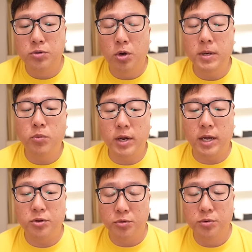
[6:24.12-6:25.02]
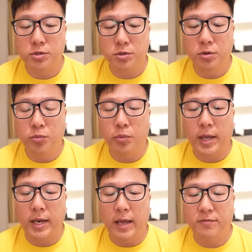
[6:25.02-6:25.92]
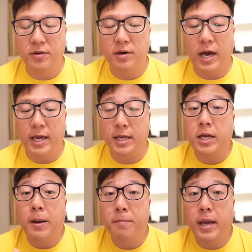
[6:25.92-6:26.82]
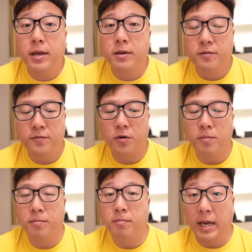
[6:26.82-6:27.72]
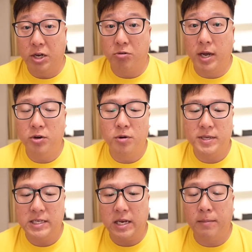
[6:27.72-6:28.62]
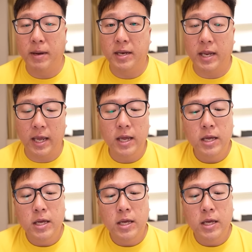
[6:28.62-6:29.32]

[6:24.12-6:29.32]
normally what I do also, whenever I come back from my grind or basically my day,